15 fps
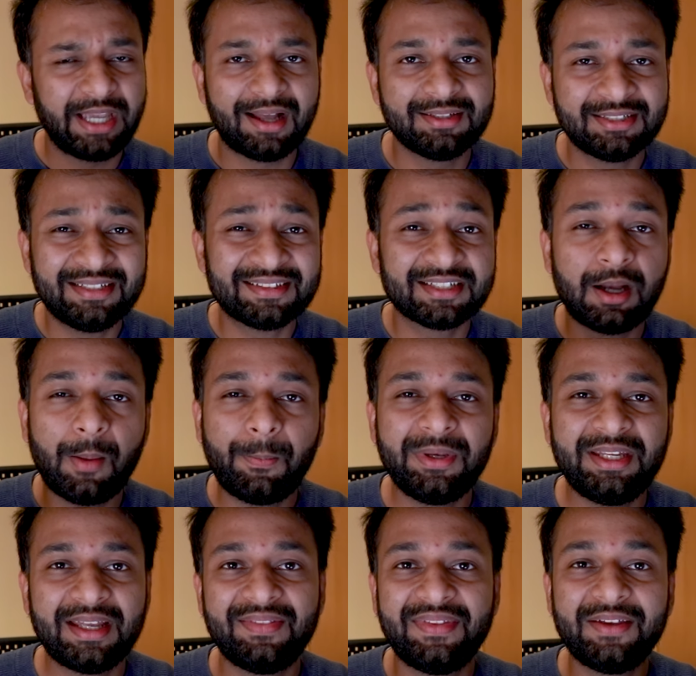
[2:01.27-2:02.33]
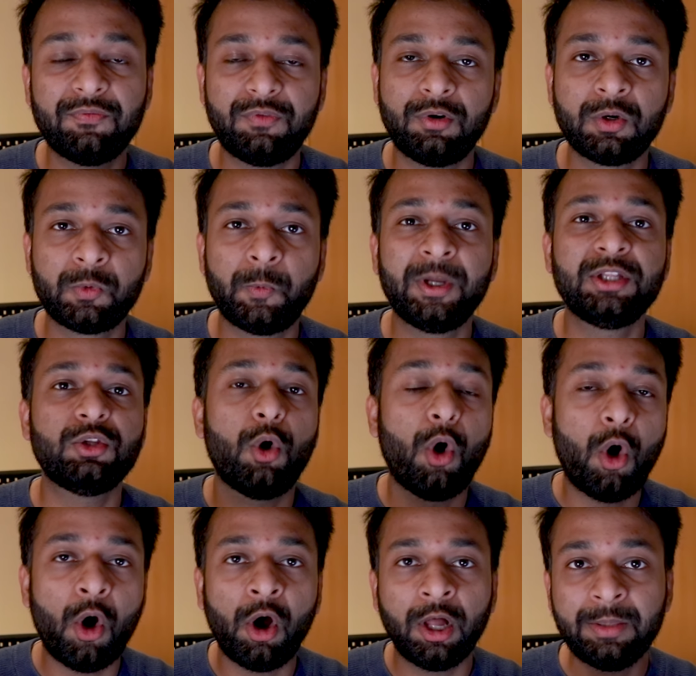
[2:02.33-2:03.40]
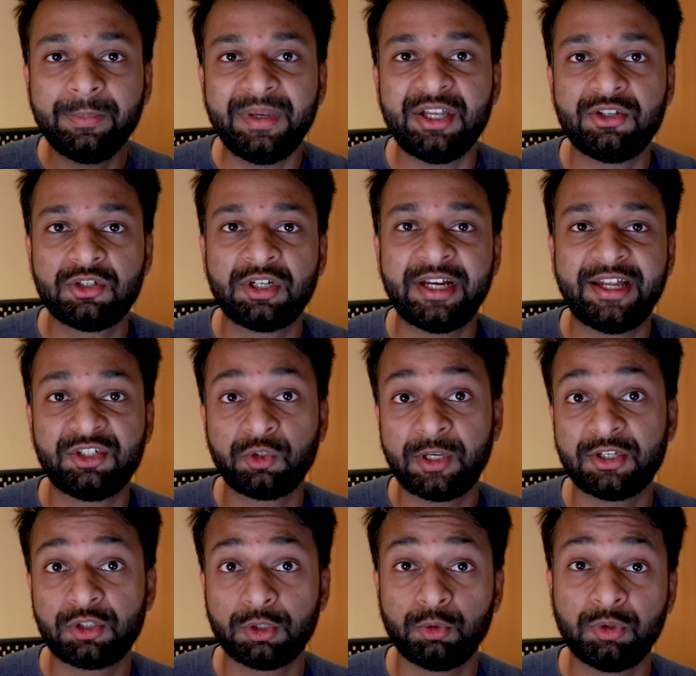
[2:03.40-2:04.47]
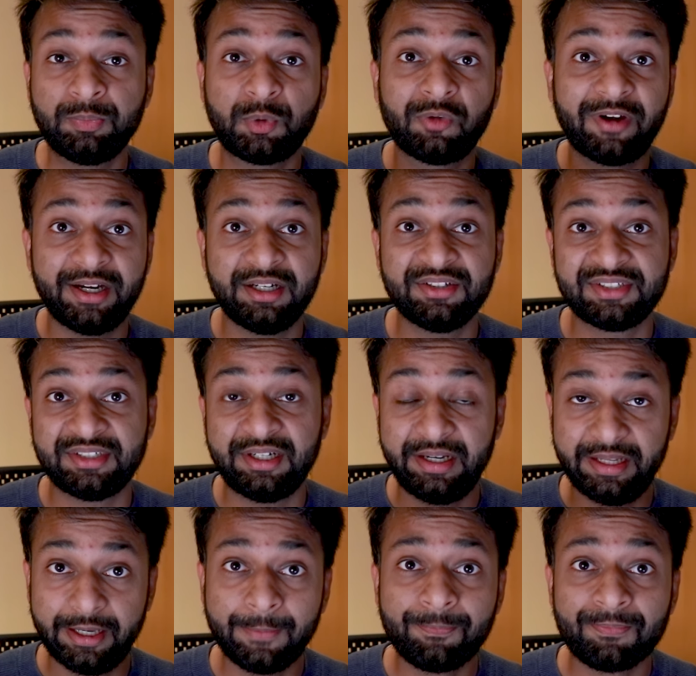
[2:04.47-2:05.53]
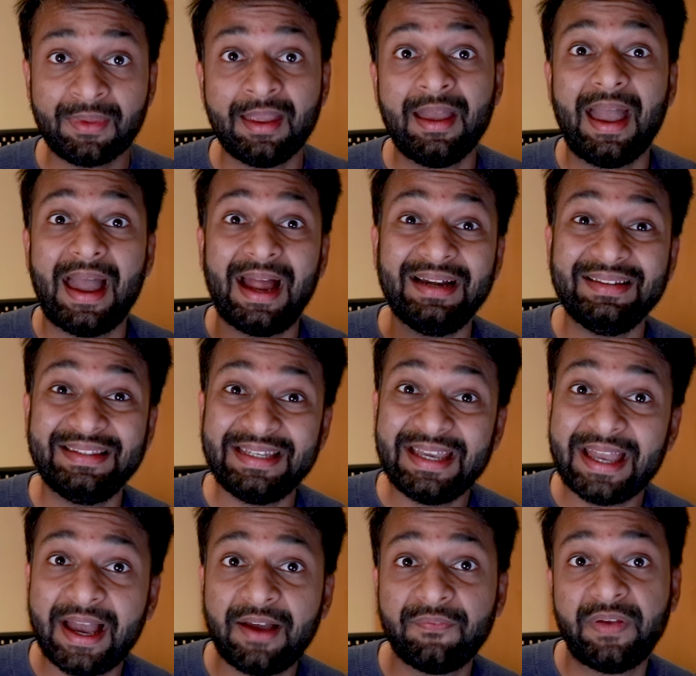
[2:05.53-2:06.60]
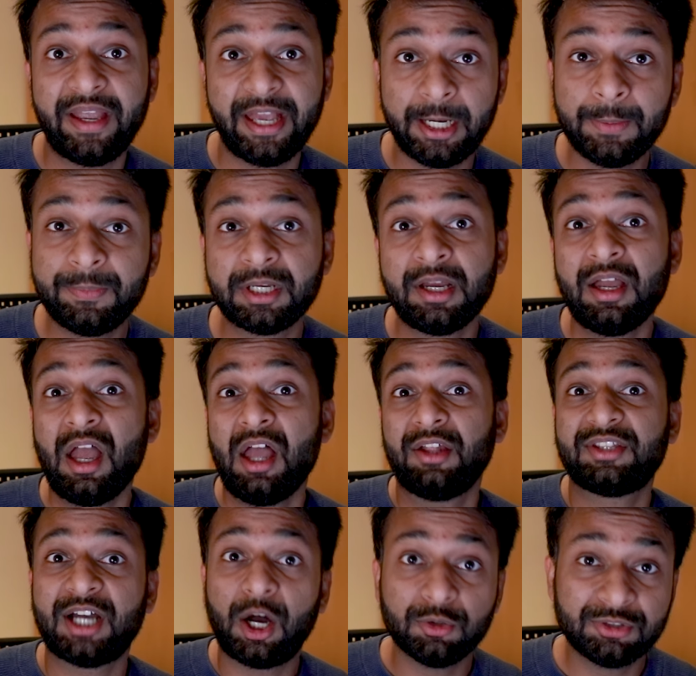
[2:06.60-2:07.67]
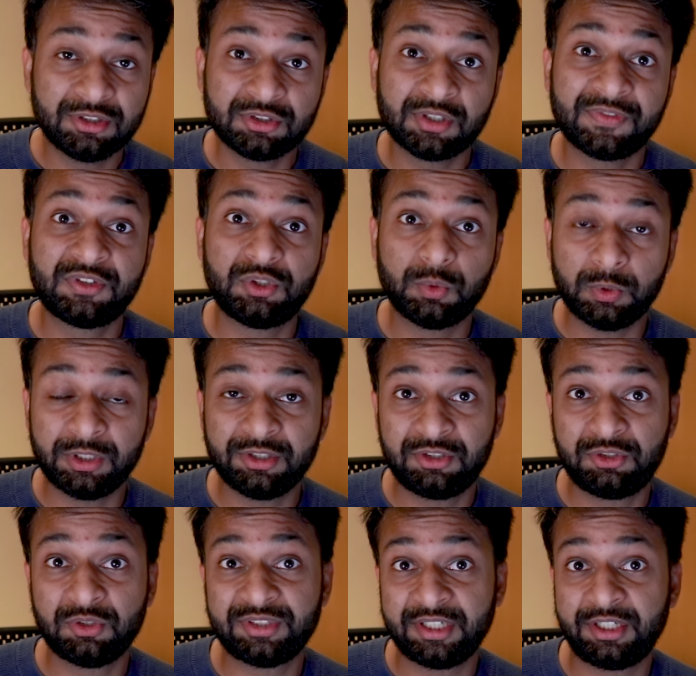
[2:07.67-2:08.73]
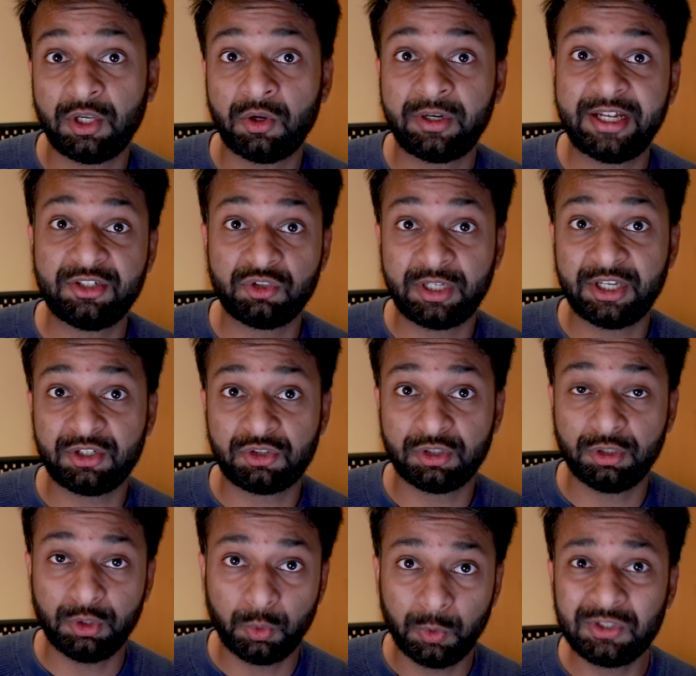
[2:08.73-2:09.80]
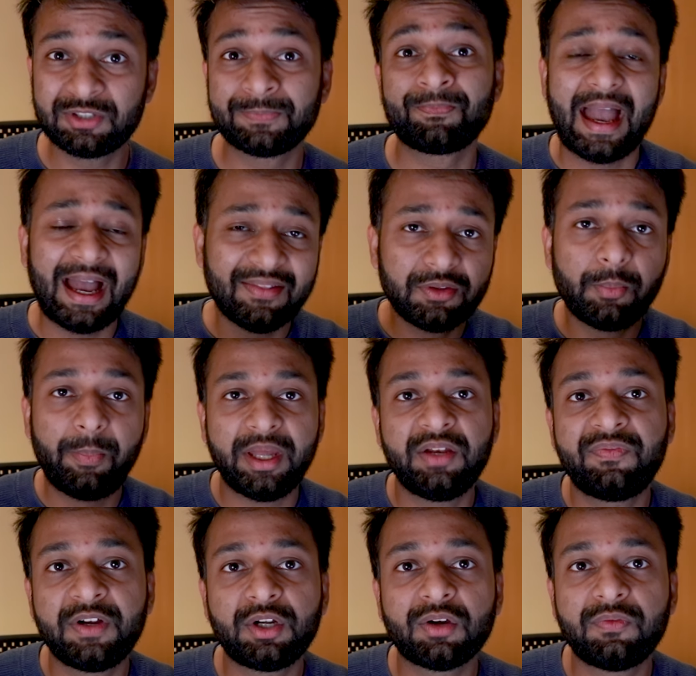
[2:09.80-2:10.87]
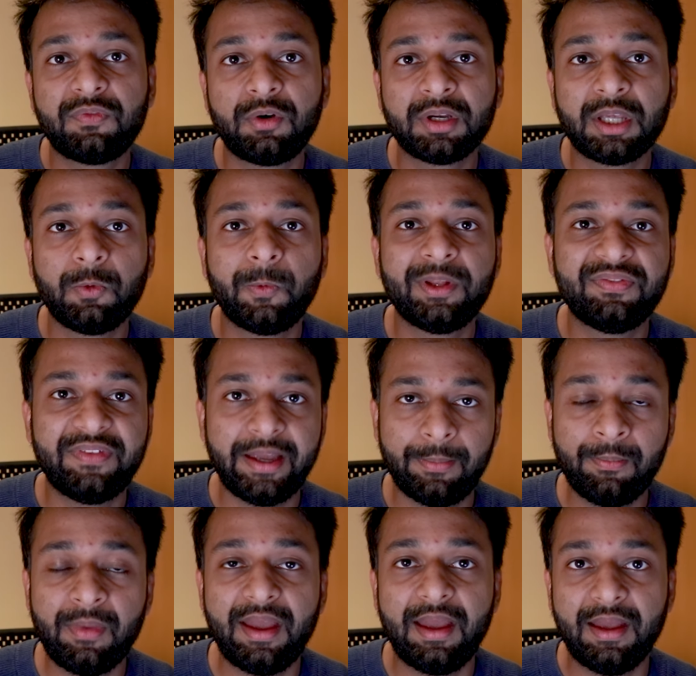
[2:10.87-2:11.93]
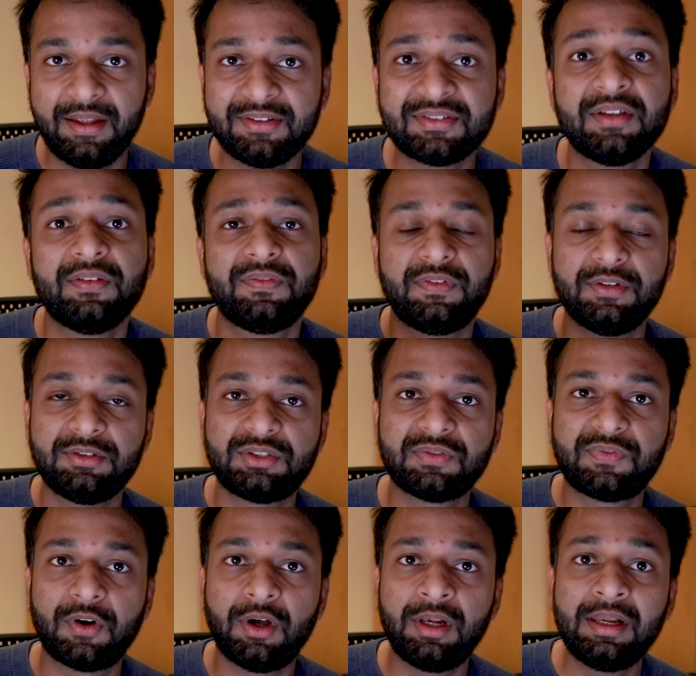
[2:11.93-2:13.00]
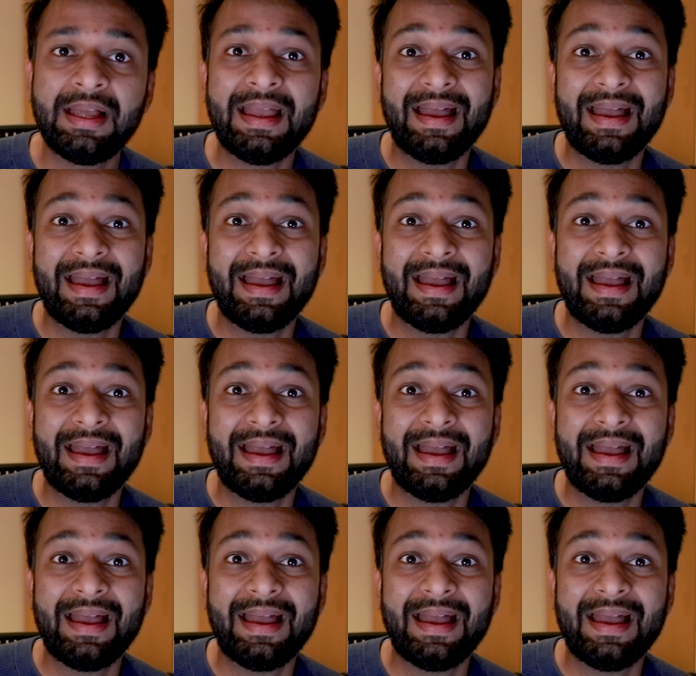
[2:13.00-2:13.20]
Gandan is a company and they work with all major education loan providers in India and they have helped thousands of students to secure education loans. And the benefit of working with them is, first of all,